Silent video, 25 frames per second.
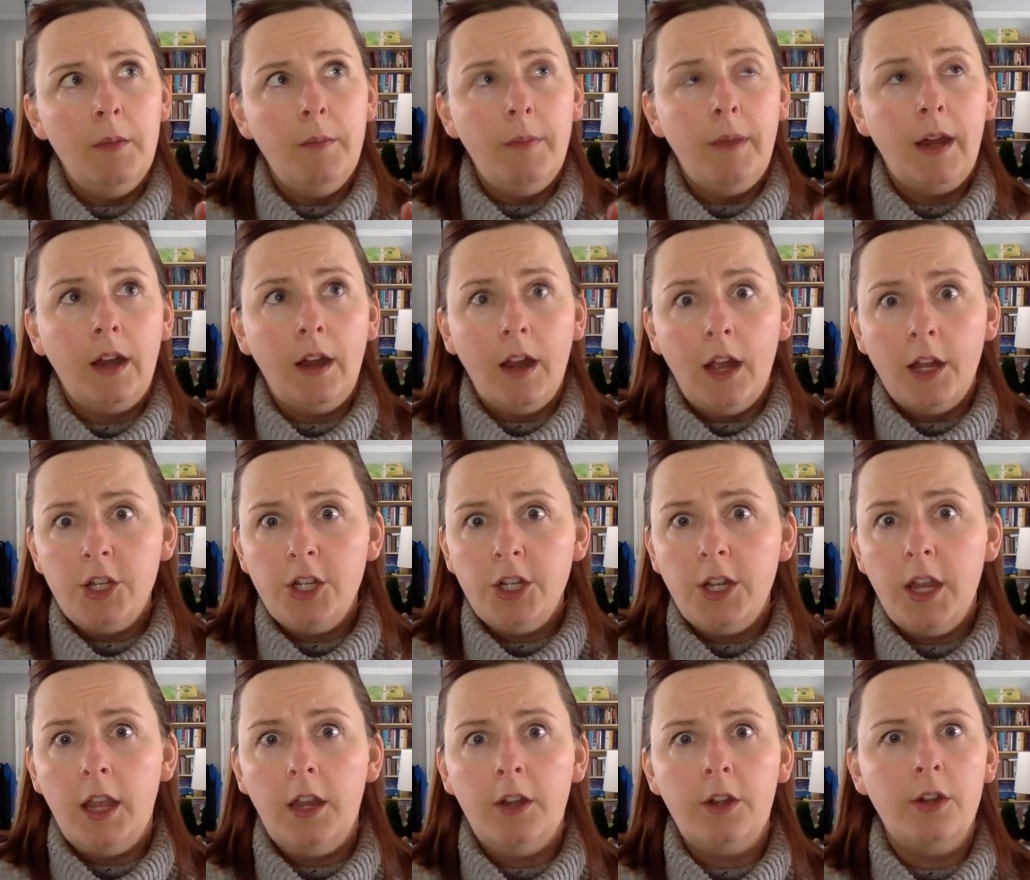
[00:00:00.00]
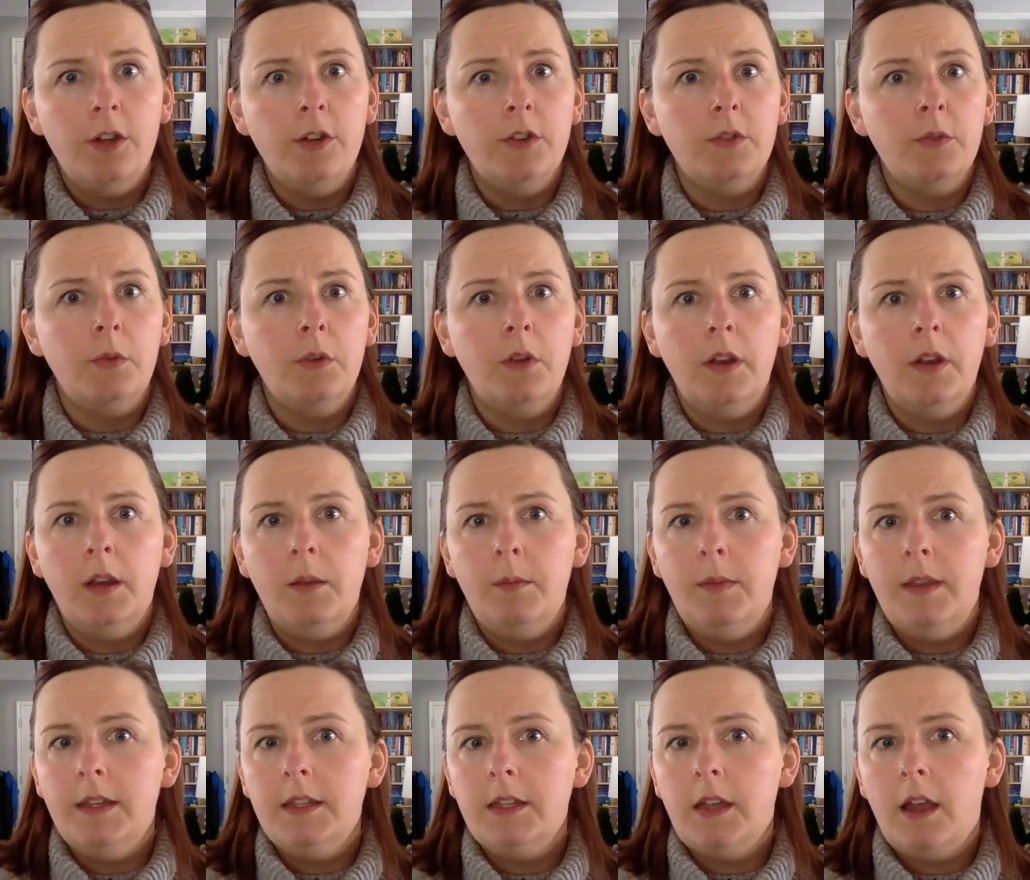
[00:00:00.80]
paraeducators. We're going to
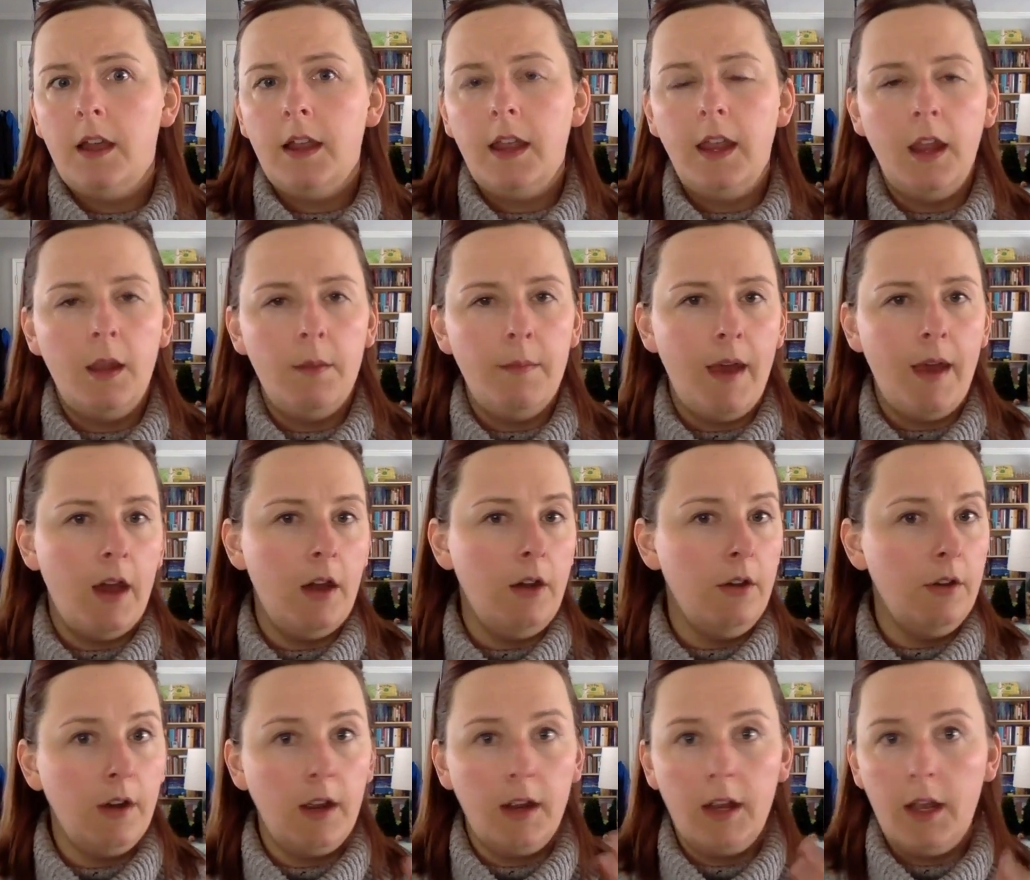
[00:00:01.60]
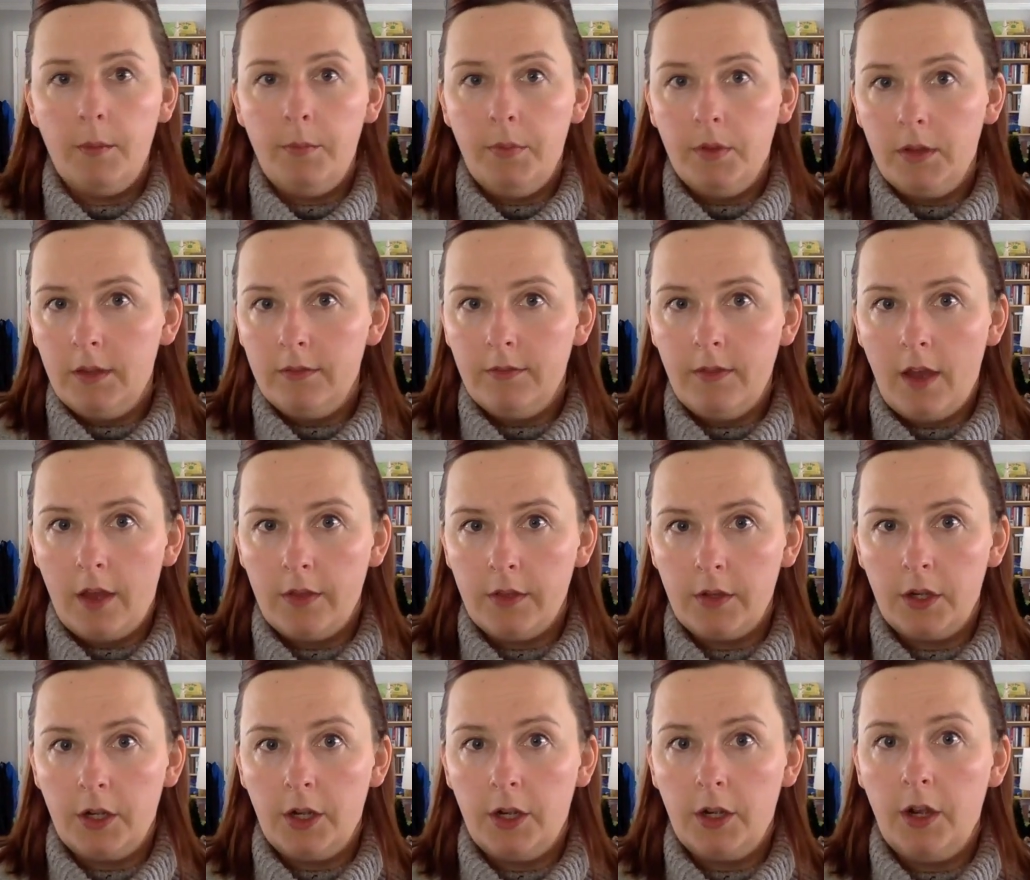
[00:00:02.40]
be talking about a couple of
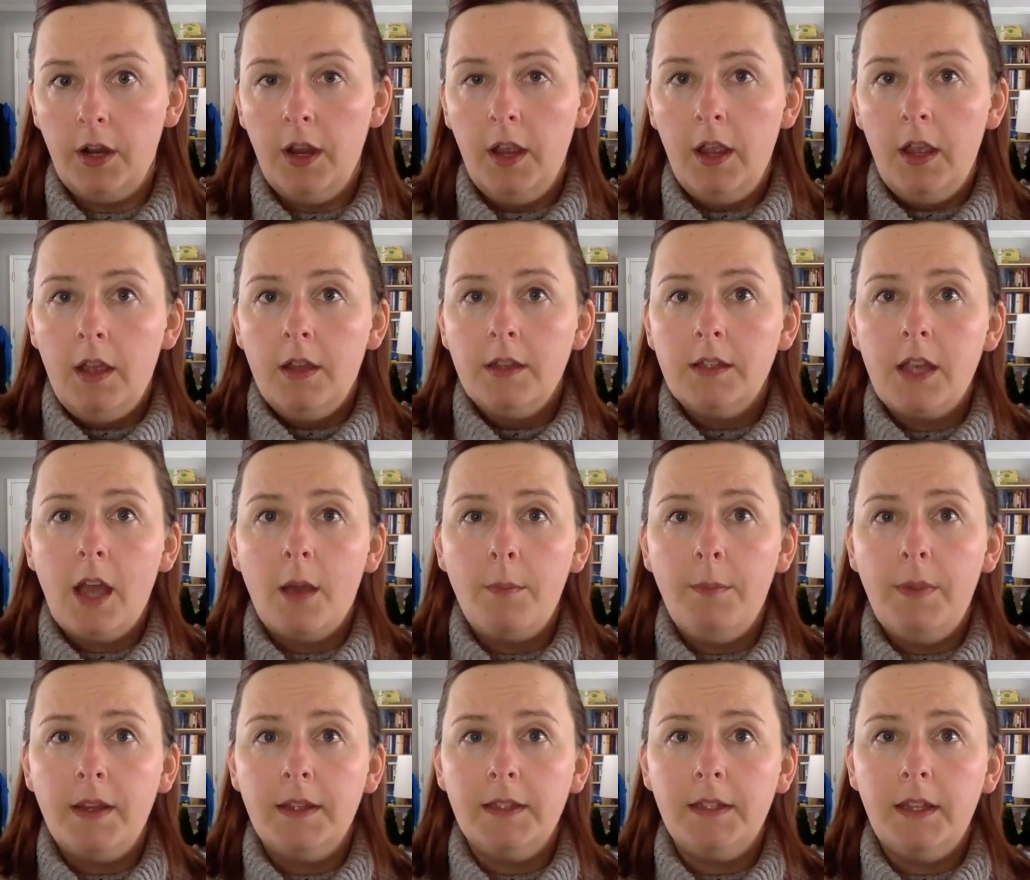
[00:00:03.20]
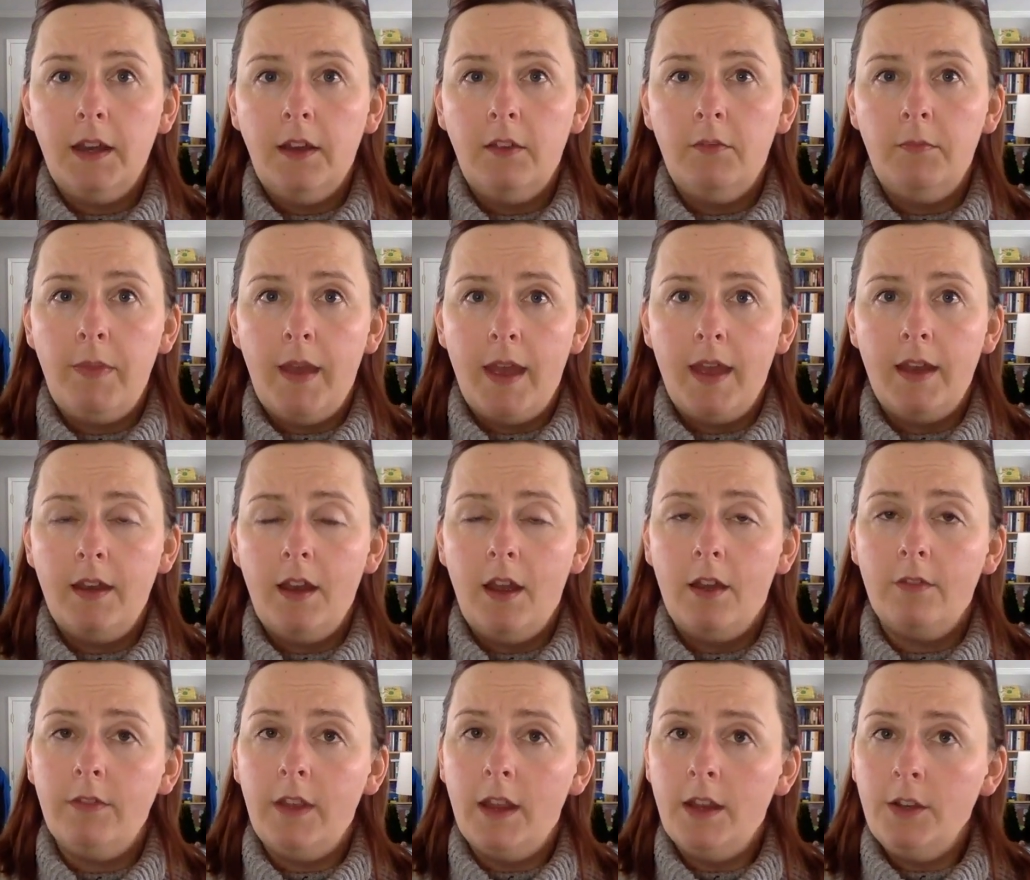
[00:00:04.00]
other topics that have been
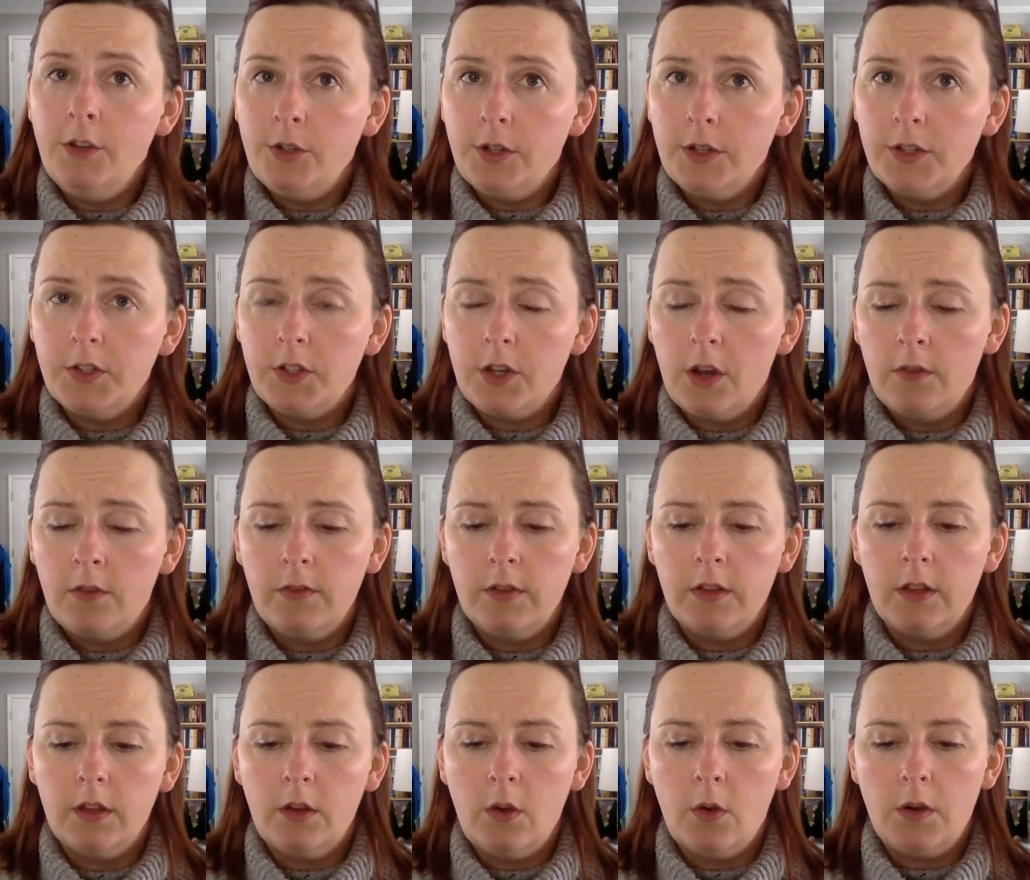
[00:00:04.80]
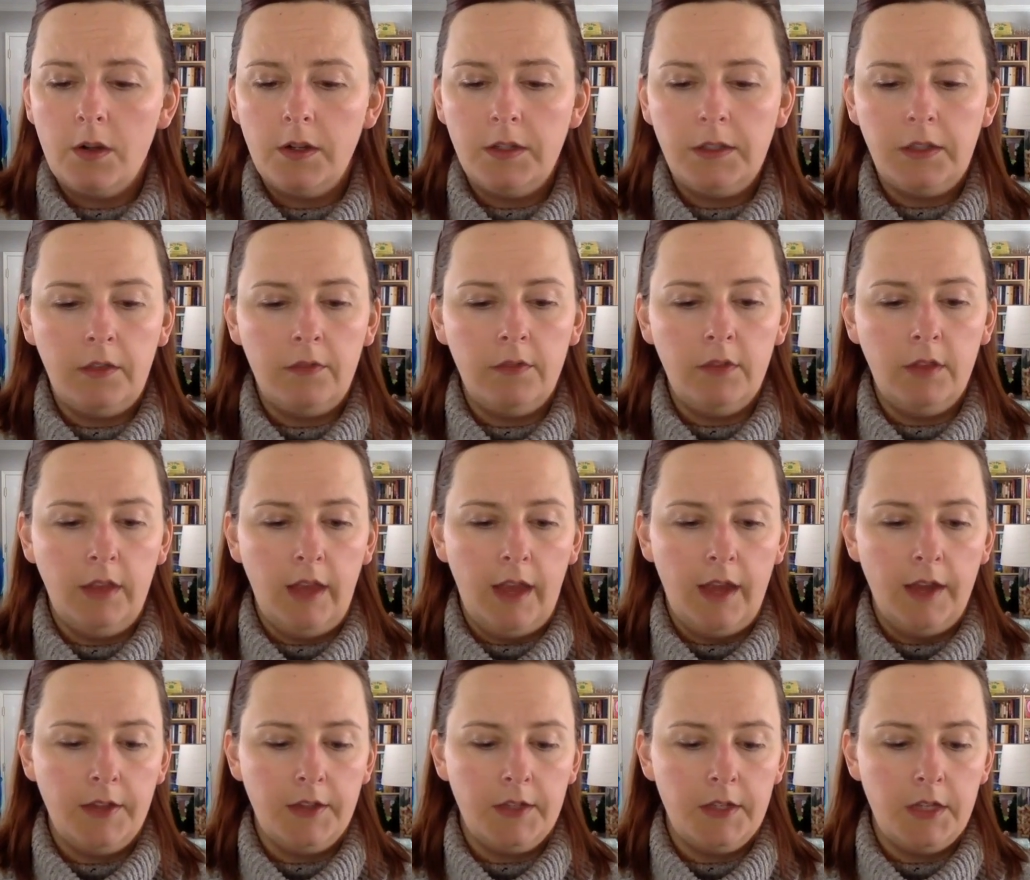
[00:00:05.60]
of interest over the course of the
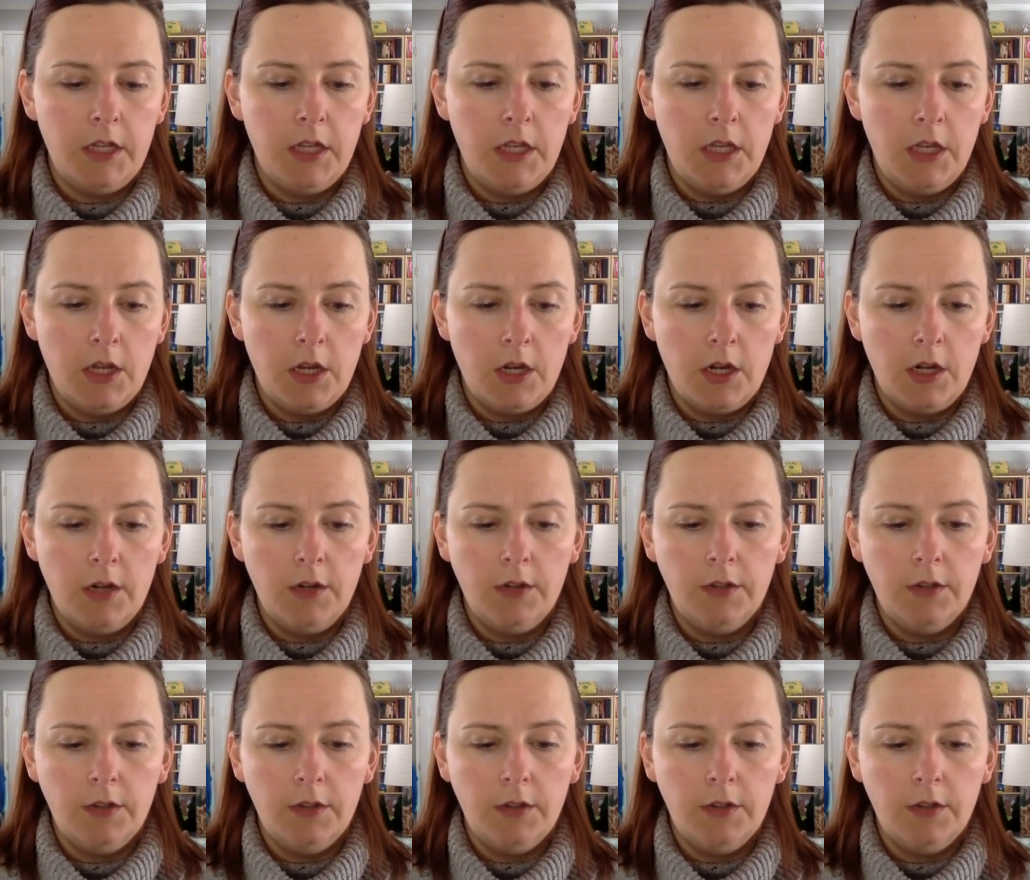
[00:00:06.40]
last year.